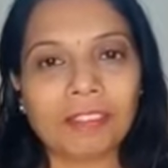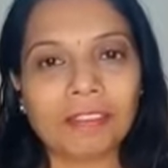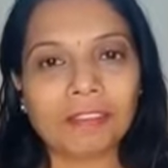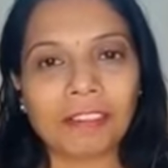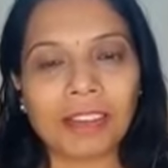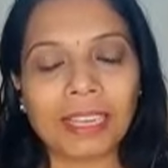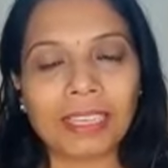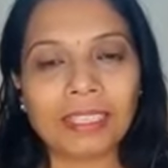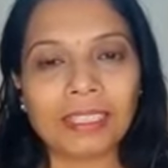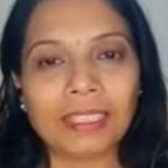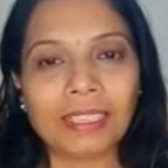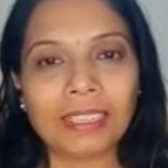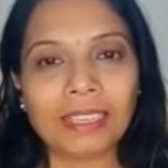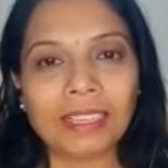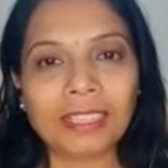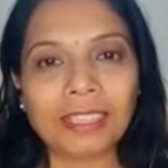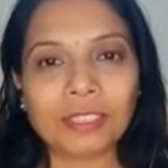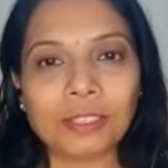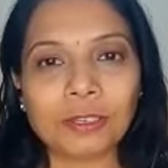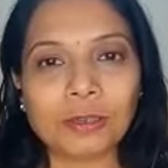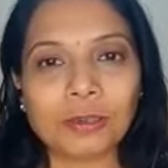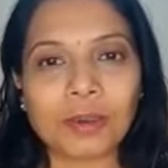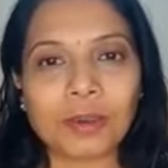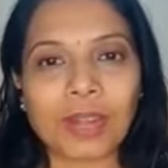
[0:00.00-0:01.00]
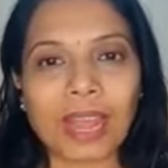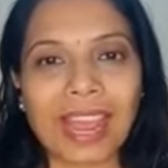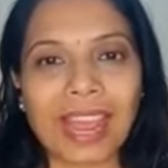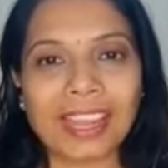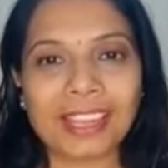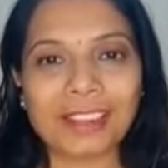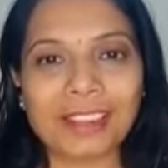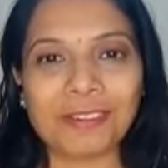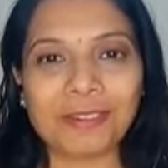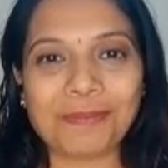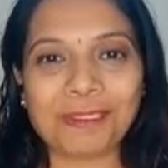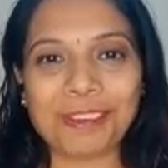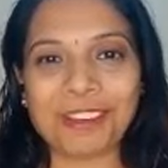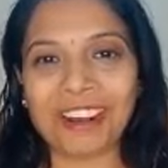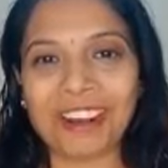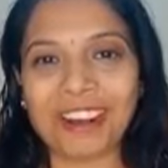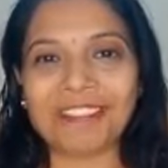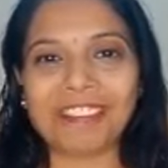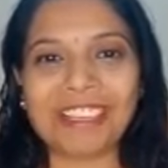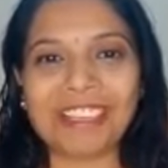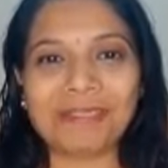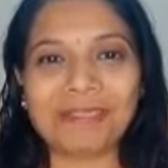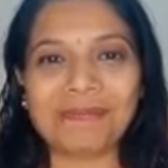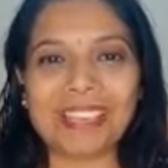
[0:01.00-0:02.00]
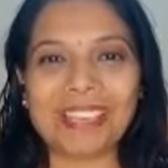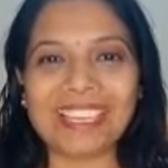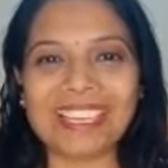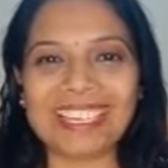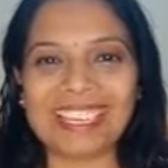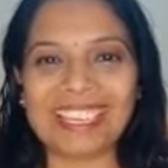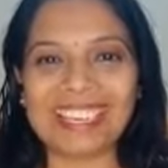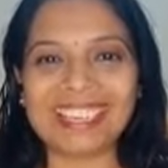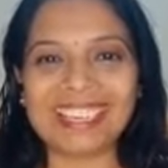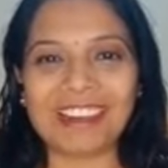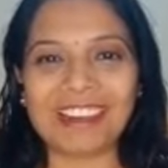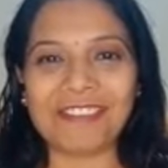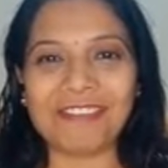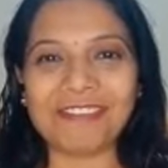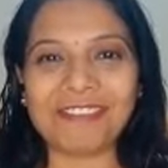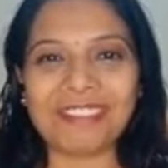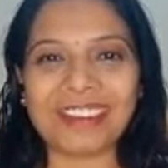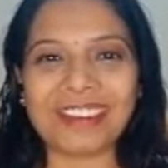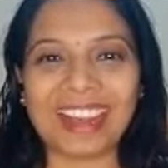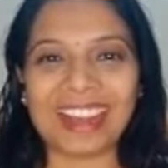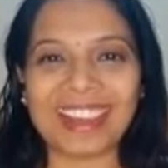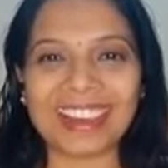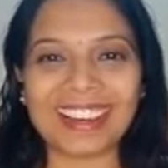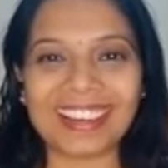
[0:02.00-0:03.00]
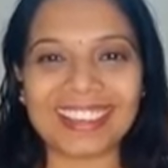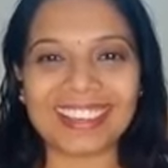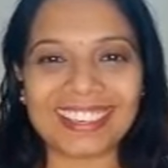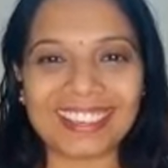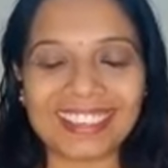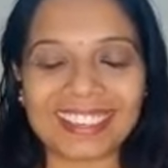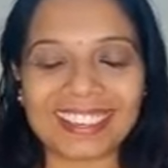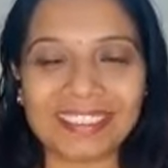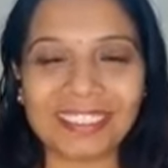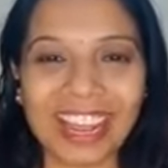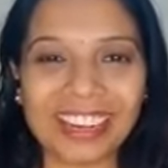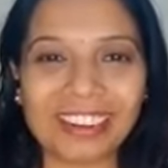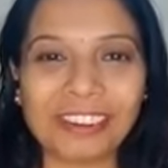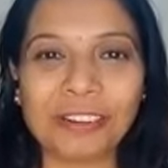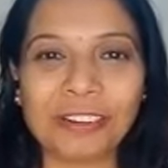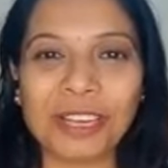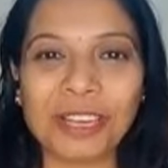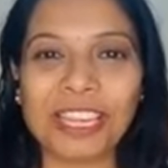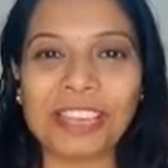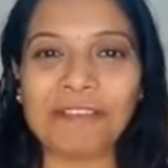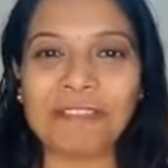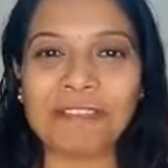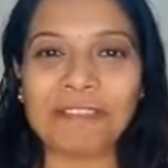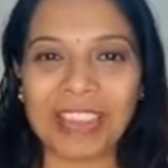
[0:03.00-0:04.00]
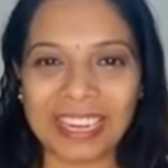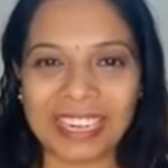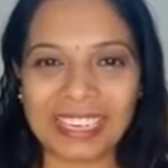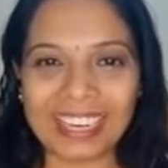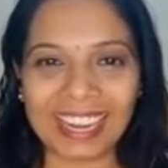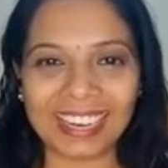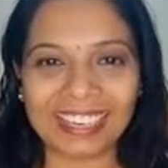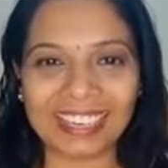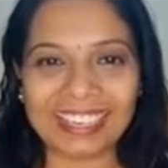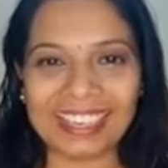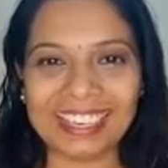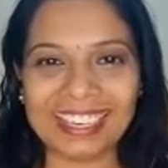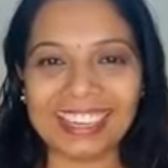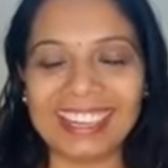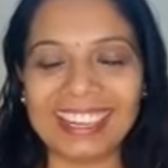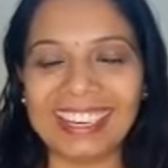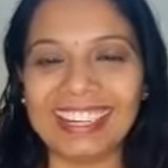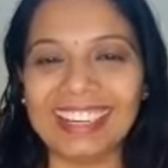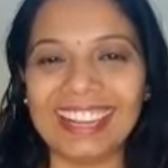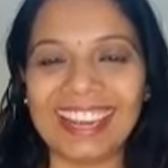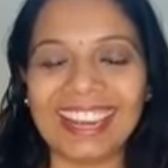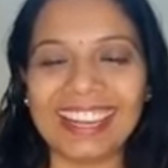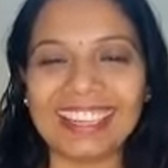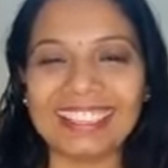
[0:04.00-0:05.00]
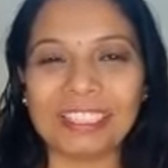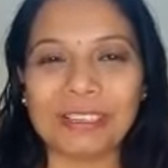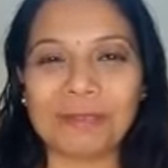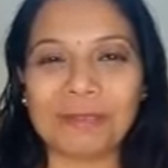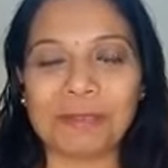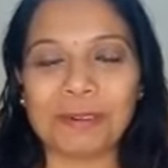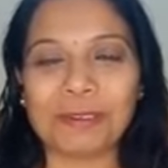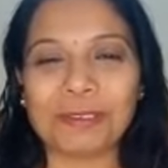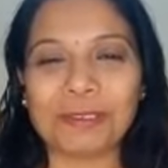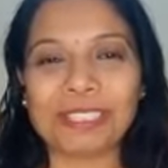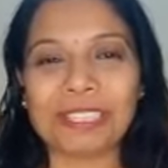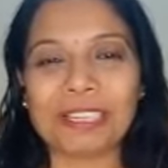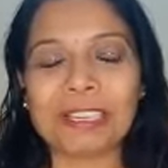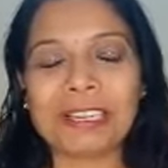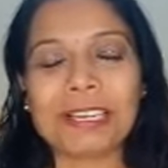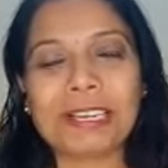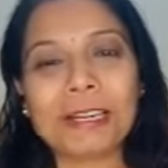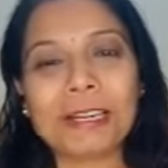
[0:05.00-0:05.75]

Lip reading: Fine. So I hope you are with me till now. We are going very technical, I suppose.